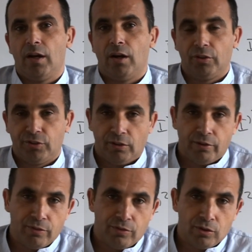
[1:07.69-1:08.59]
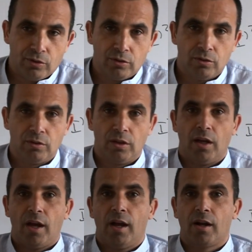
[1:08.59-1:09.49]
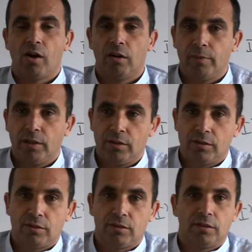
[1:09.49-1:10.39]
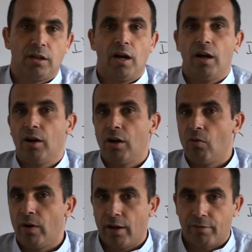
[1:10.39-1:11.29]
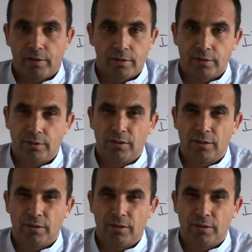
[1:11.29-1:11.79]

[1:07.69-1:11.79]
Auto review, comments, whatever.